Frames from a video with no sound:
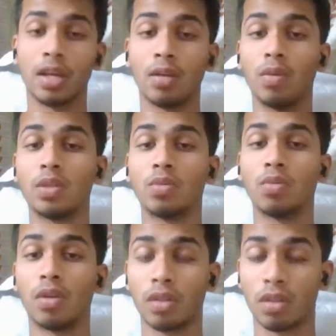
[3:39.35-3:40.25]
which
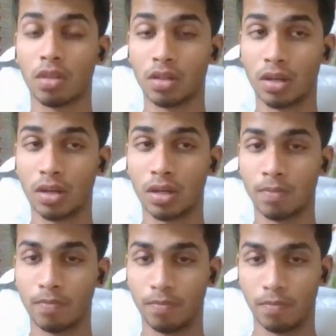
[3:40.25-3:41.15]
was uh,
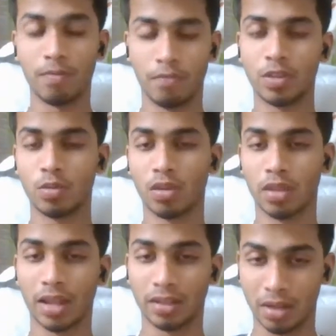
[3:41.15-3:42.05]
which was
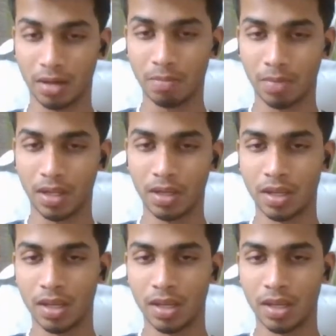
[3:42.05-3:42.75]
at the company.